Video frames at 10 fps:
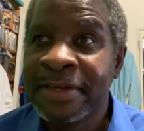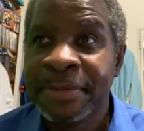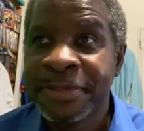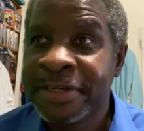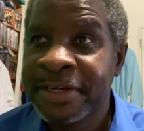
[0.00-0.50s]

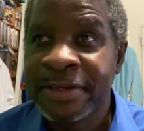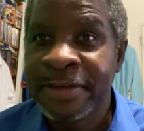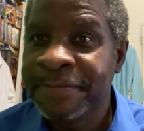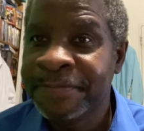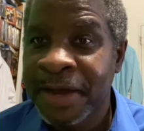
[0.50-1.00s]
I'm saying
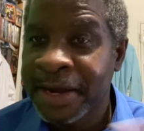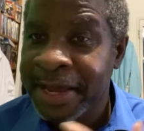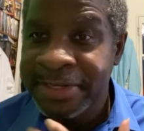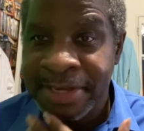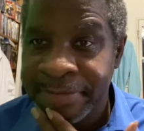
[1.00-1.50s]
Vought
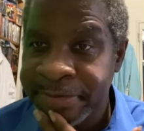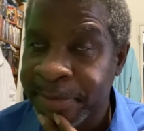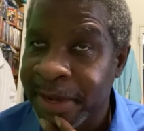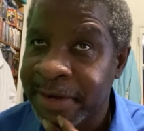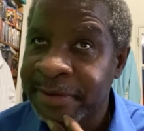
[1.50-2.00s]
has to have some
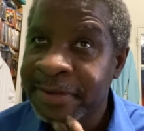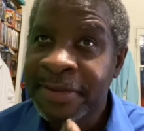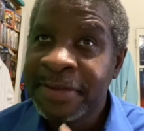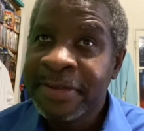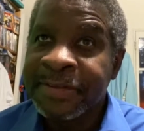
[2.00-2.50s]
kind of
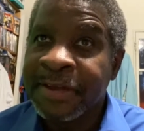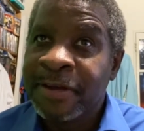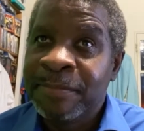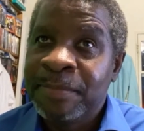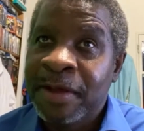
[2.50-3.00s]

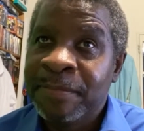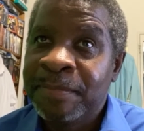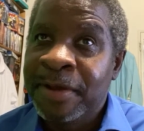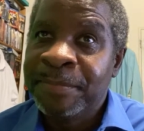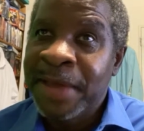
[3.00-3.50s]
a, a,
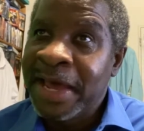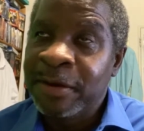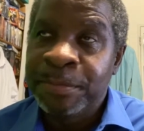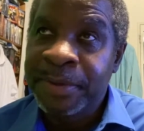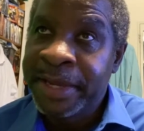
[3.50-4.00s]
a,
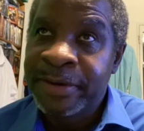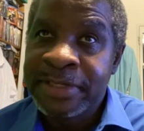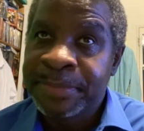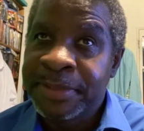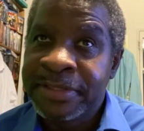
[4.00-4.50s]
backup plan or
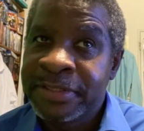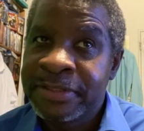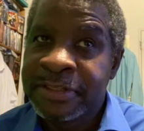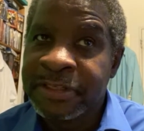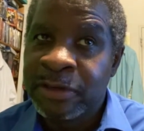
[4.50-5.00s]
something, so,
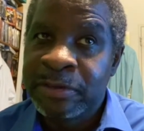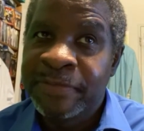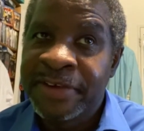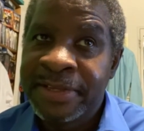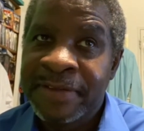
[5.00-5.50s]
you know, to
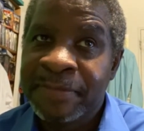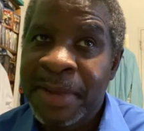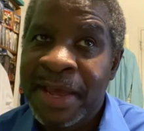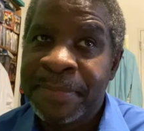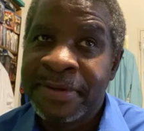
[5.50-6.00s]
prevent that from
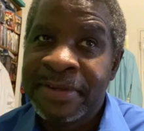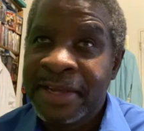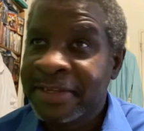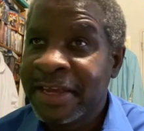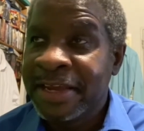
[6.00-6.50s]
happening.
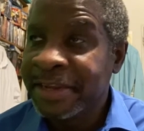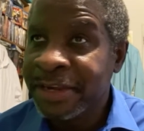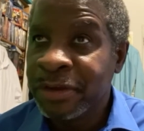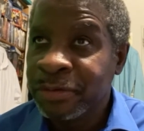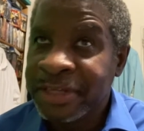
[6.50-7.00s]
Like they and they
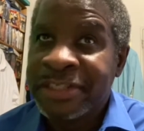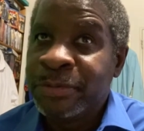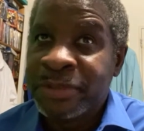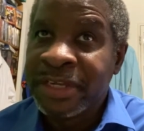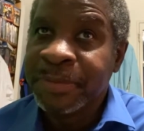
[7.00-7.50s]
know that she
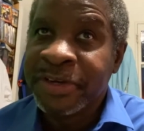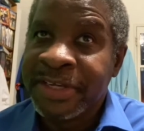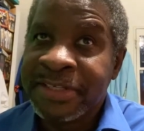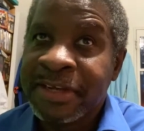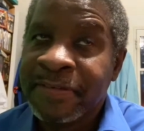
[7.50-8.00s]
was Liberty
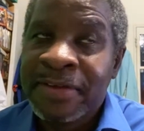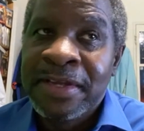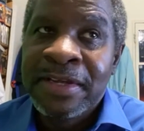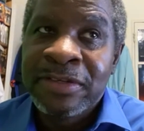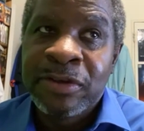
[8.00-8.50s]
and stuff,
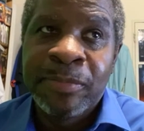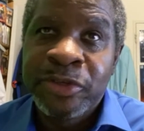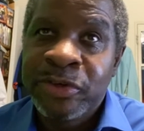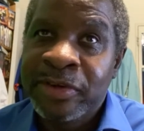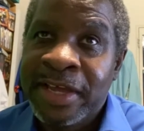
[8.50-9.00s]
so I'm
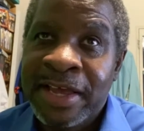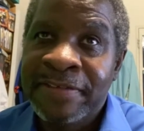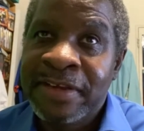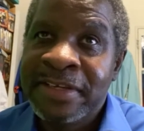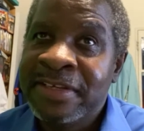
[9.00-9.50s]
sure they
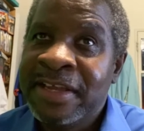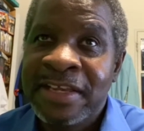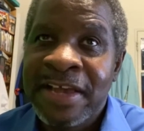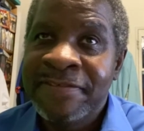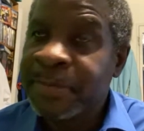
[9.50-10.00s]
have they
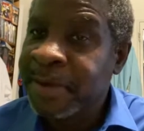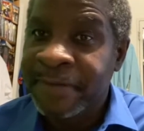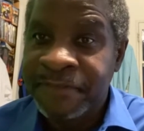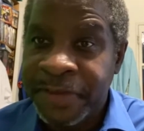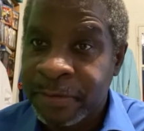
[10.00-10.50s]
have some kind
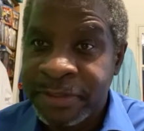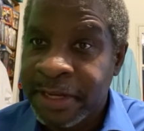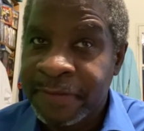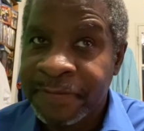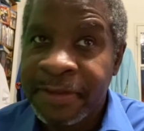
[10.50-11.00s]
of fail
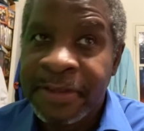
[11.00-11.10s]
safe,